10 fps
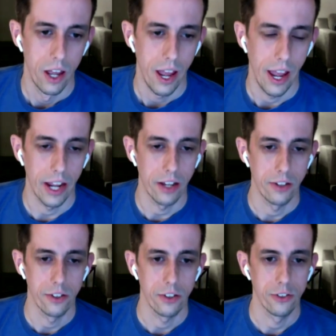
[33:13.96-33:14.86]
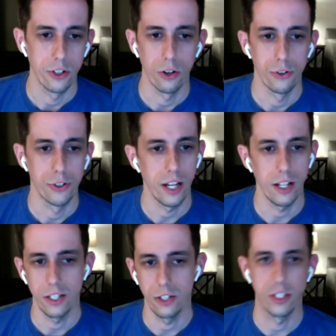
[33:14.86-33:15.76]
And so say
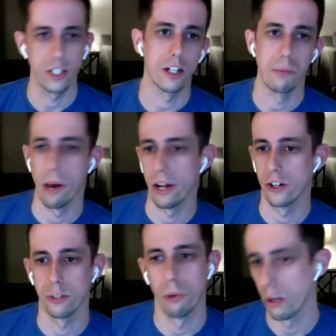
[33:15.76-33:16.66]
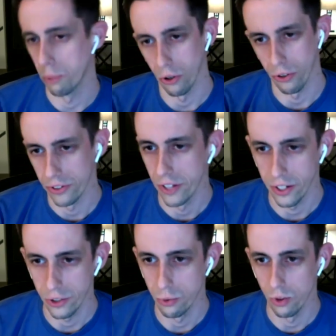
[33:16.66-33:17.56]
you see a competitor's blog post that
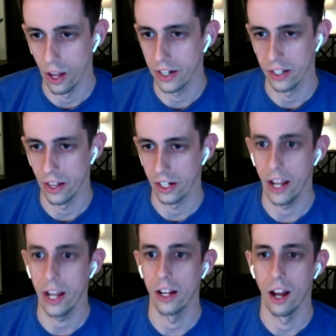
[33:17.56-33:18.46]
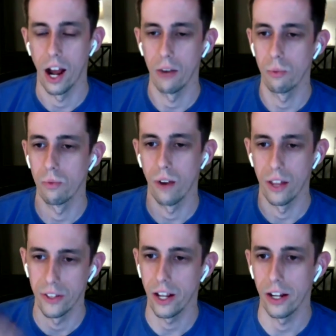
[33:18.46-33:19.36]
you like and like, hey, I
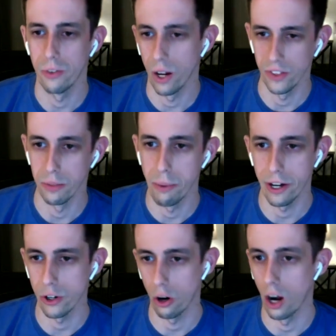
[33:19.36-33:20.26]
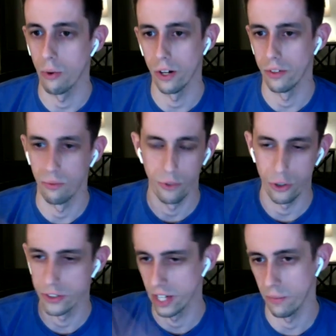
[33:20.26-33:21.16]
think I could write this better, or I want to do the
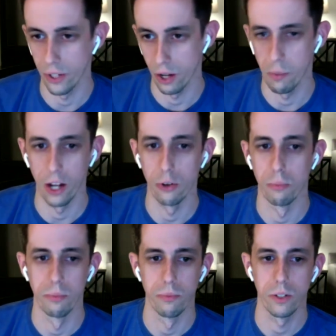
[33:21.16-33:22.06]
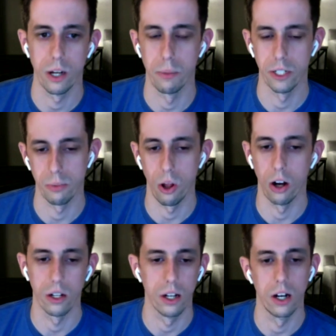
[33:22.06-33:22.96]
same thing on my own company's blog.
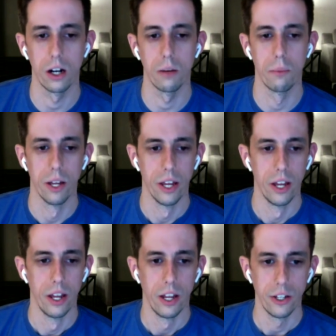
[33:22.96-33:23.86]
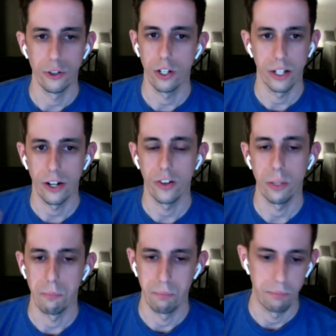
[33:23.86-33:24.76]
You can literally,
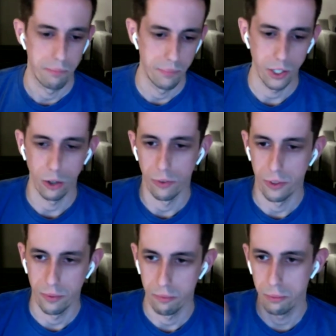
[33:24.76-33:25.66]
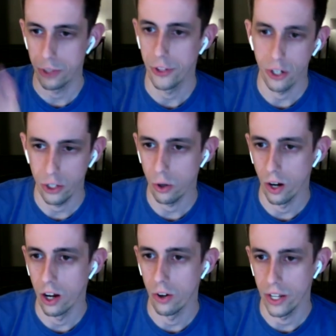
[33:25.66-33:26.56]
you know, put their
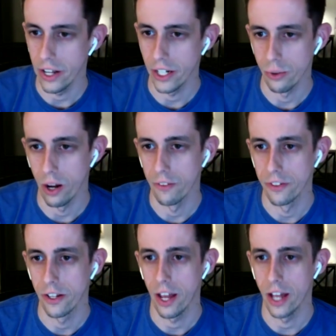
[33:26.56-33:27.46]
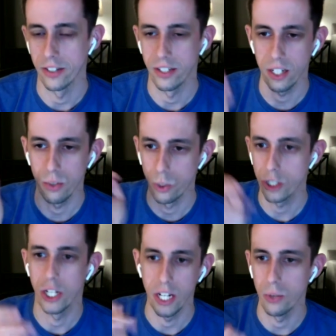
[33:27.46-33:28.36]
URL in Ahrefs and see which
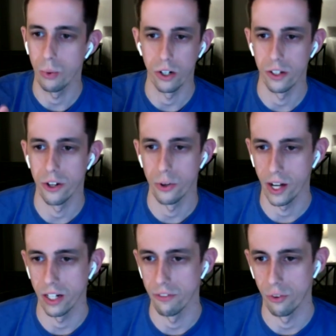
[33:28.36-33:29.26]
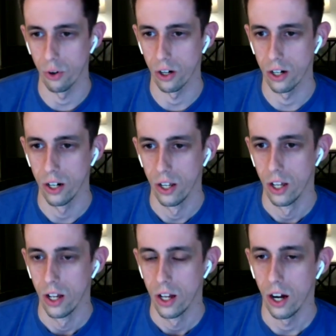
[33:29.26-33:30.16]
keywords they're ranking for,
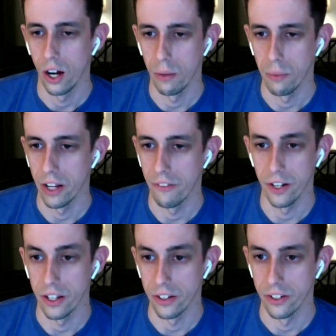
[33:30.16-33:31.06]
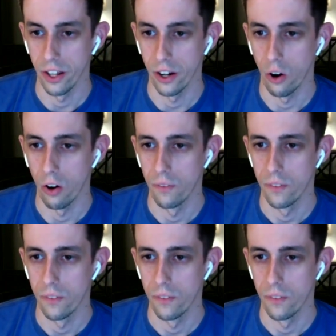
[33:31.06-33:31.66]
and if it is at all.